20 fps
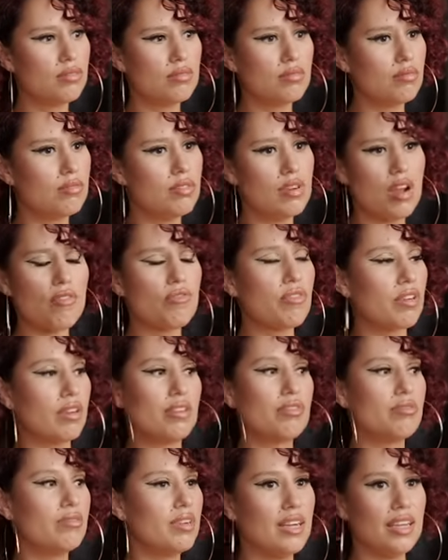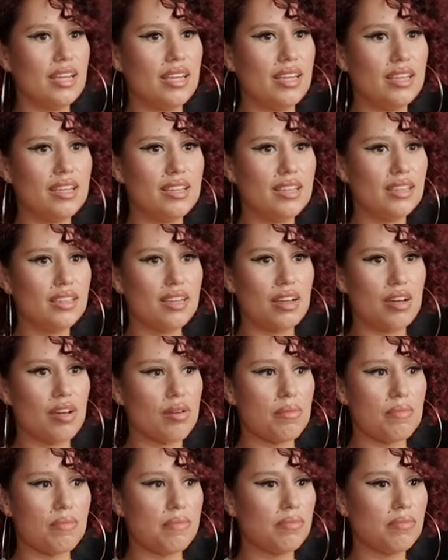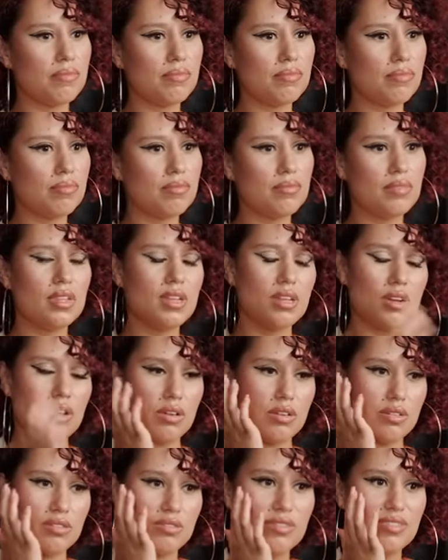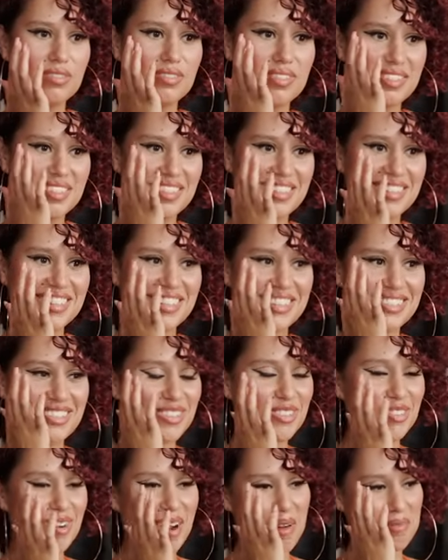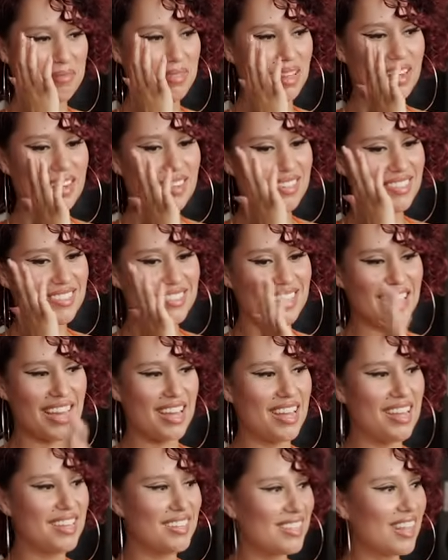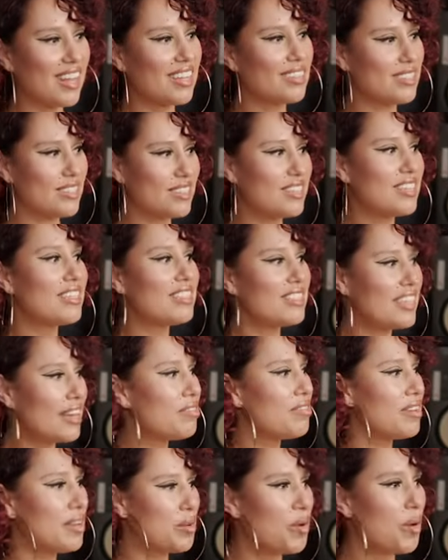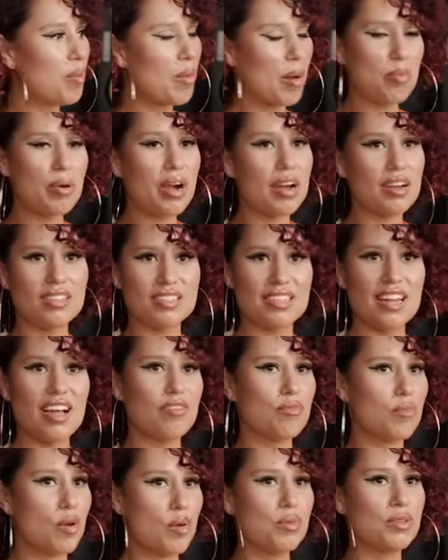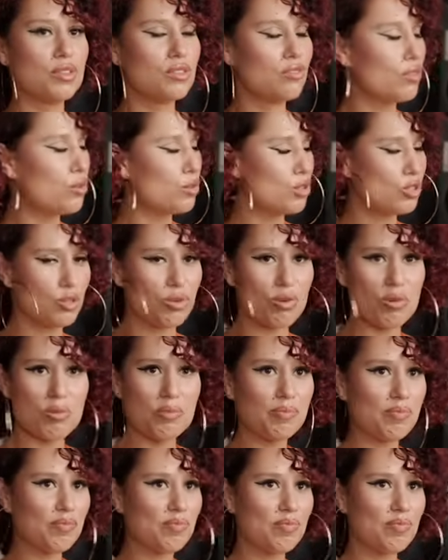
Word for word: nothing can really um, you know describe that yeah that's definitely one of my proudest life moments for sure